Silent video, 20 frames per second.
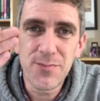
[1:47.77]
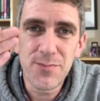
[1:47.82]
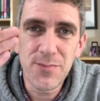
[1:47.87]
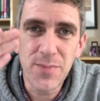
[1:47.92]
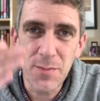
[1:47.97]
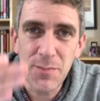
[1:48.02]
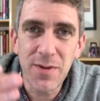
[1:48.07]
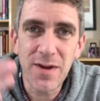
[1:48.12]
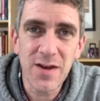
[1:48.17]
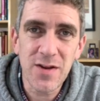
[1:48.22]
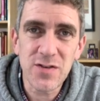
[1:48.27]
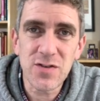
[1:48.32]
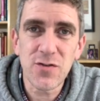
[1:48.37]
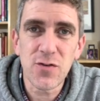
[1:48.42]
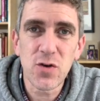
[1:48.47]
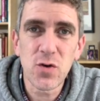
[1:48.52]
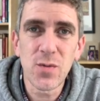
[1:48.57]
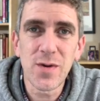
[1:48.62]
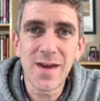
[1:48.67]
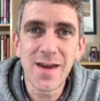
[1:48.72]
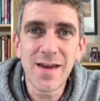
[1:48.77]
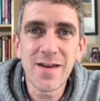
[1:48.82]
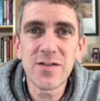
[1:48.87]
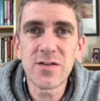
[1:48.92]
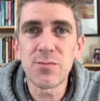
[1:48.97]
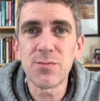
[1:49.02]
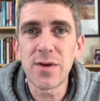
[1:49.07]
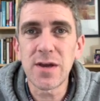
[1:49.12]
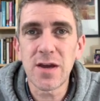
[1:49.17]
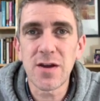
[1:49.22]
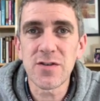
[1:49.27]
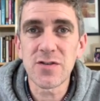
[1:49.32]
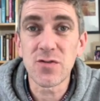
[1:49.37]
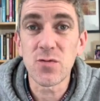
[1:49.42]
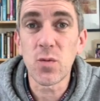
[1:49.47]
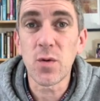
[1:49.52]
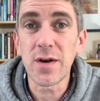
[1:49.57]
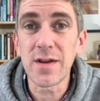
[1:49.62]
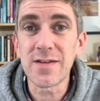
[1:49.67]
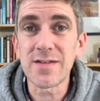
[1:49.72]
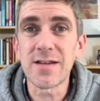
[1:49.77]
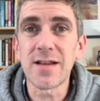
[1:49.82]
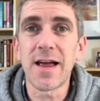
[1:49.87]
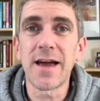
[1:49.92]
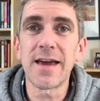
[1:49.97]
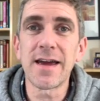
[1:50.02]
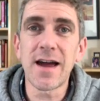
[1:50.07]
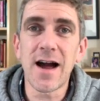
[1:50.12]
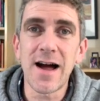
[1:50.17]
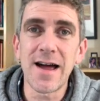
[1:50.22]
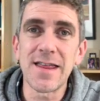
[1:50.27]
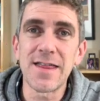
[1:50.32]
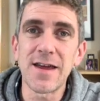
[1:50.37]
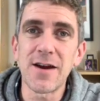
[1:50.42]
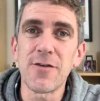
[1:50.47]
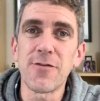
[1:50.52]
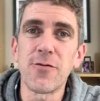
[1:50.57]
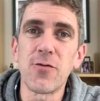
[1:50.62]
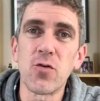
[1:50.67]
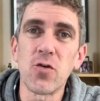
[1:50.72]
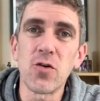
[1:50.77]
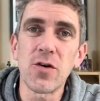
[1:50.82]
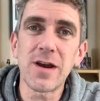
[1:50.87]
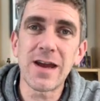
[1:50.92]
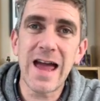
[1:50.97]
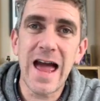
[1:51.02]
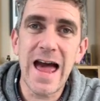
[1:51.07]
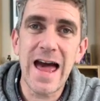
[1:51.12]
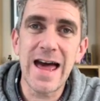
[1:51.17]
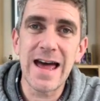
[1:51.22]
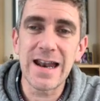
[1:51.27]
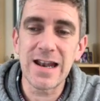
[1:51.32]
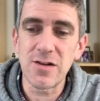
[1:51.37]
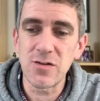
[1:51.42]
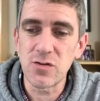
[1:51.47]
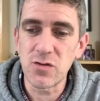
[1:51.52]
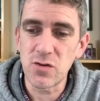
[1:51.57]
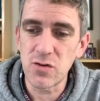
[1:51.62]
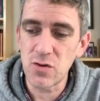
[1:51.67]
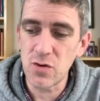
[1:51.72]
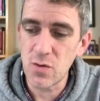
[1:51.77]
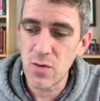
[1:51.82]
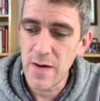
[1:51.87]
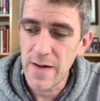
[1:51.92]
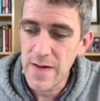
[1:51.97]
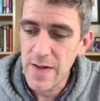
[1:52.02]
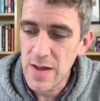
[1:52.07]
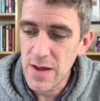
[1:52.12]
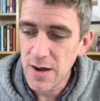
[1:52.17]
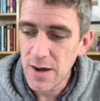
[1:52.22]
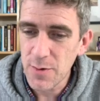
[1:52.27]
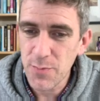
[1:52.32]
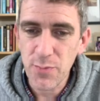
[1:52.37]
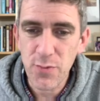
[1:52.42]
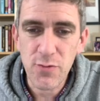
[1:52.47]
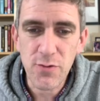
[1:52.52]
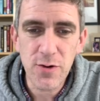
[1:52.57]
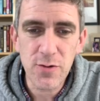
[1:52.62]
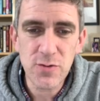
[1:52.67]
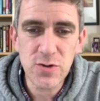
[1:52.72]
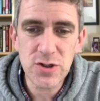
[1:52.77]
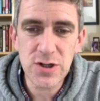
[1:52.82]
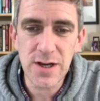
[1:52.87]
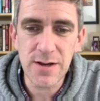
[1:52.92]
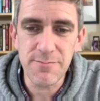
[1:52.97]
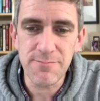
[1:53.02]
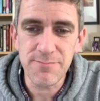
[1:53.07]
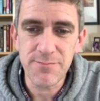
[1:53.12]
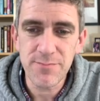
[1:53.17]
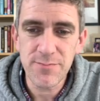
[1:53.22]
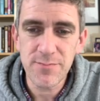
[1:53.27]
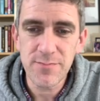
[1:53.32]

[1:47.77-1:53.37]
But because of who he is and because of what he's like, I therefore can and do approach him